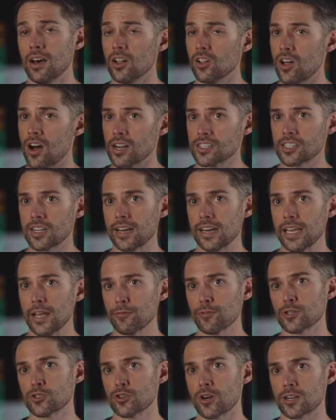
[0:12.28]
alongside
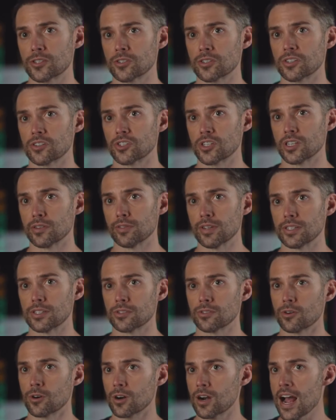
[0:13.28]
infrastructure as a
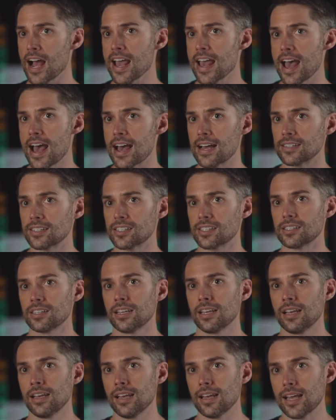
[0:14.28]
service, or IaaS,
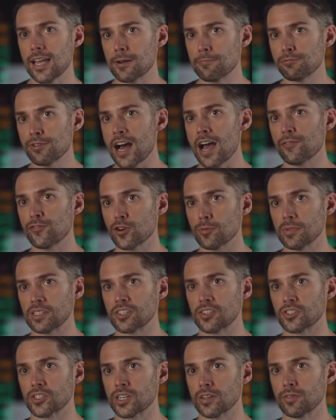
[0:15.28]
and platform
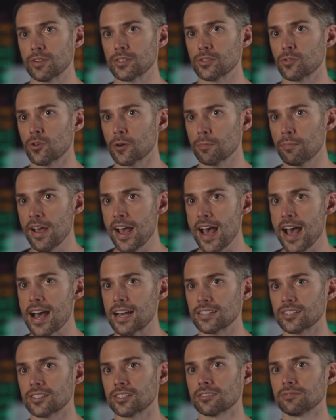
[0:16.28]
as a service, or
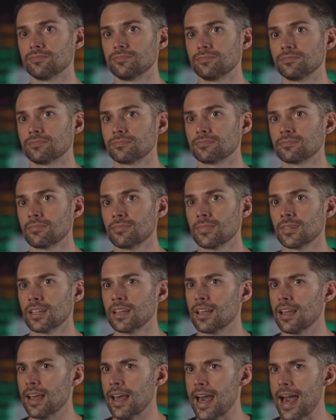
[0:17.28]
PaaS.
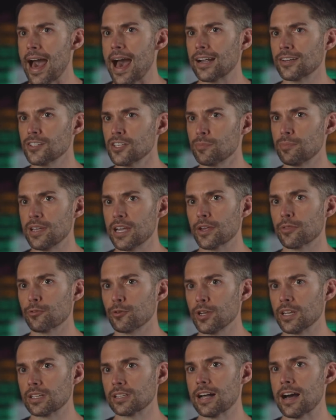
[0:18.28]
Out of the big
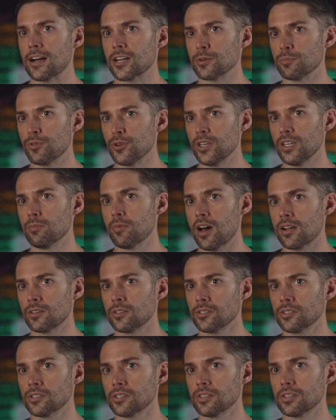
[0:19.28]
three cloud computing
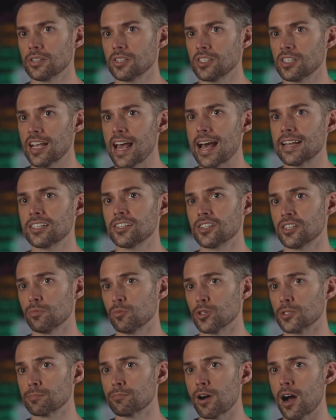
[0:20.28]
models, SaaS is the
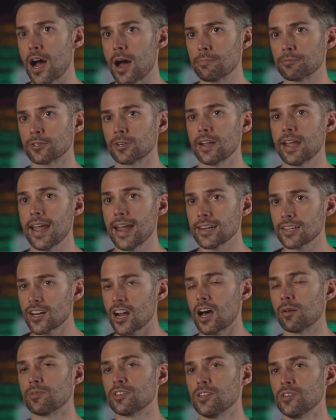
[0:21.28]
most popular and
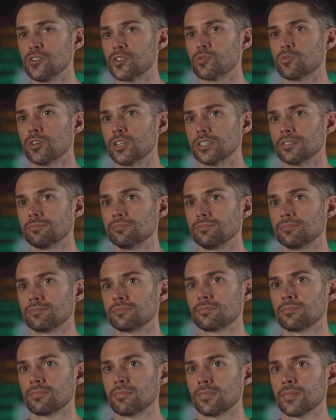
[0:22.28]
commonly used one.
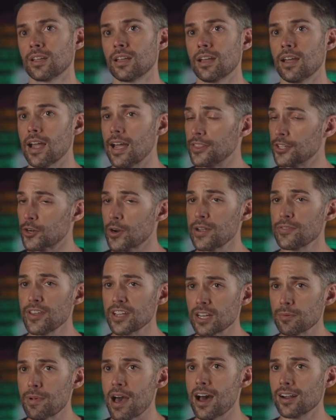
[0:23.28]
And the great
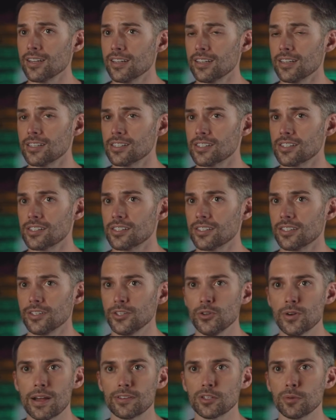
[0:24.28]
thing about it is,
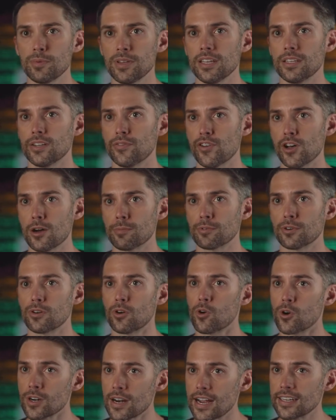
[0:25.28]
you don't have to be a developer
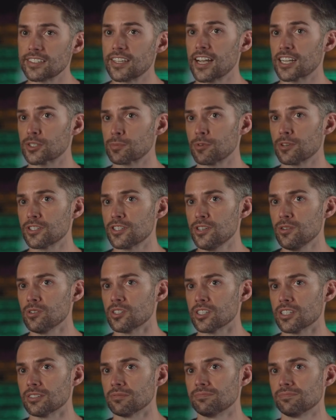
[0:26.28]
or an IT expert to
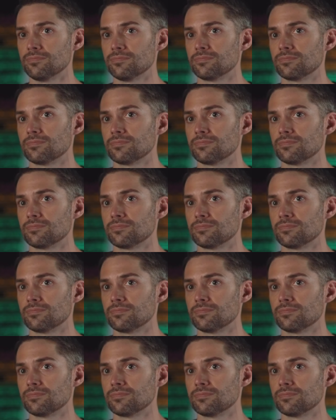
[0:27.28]
use it.